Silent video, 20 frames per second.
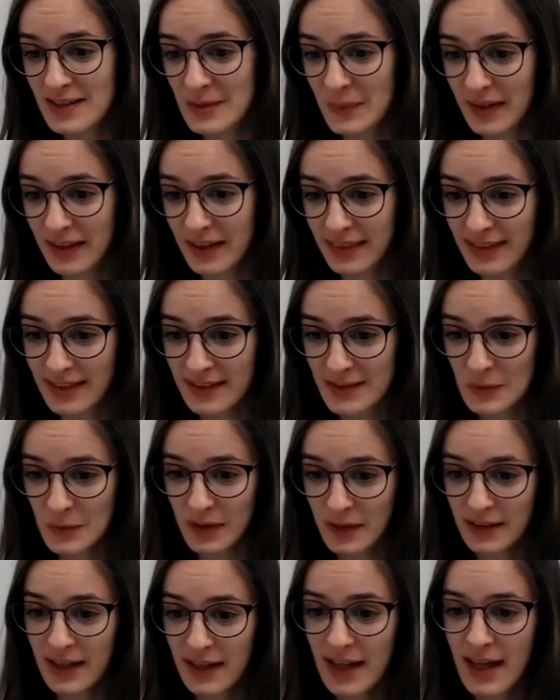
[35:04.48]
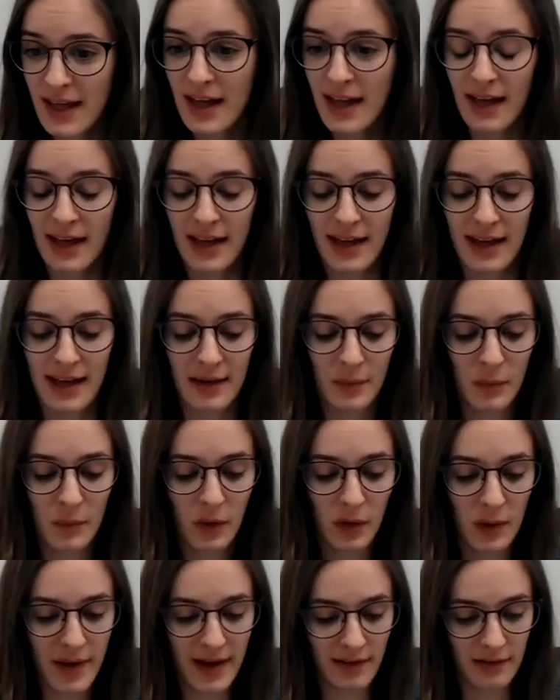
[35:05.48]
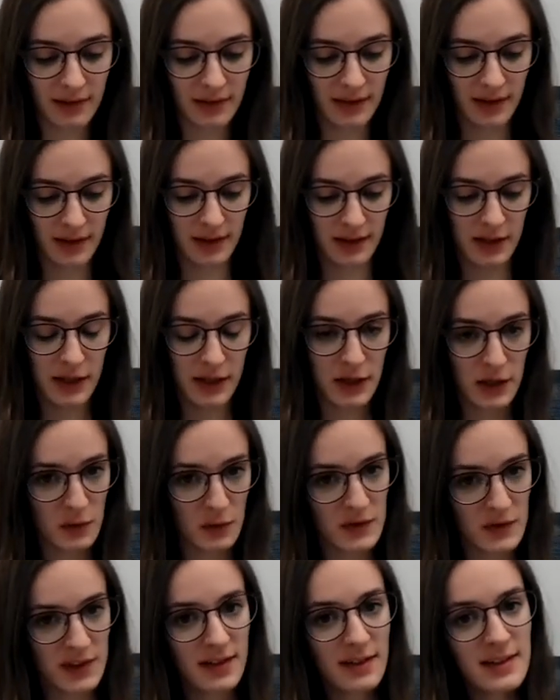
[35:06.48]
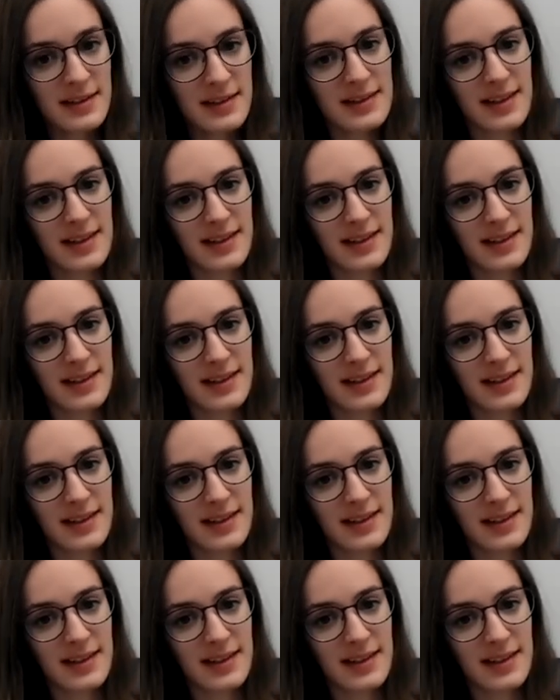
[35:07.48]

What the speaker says: but there's one more about the users.